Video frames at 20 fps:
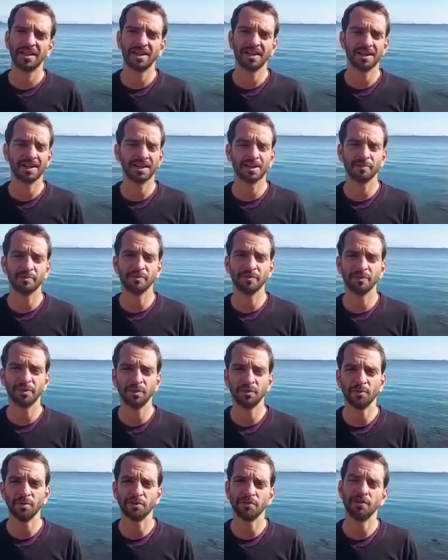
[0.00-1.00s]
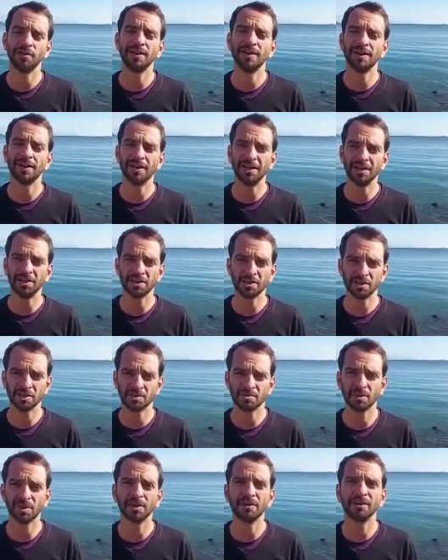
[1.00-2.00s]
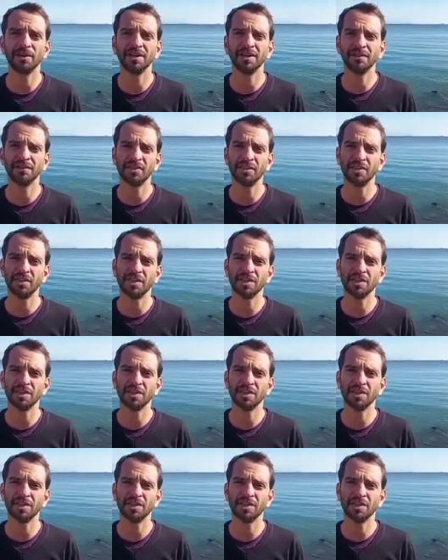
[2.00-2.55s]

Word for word: Um, it was a really nice experience,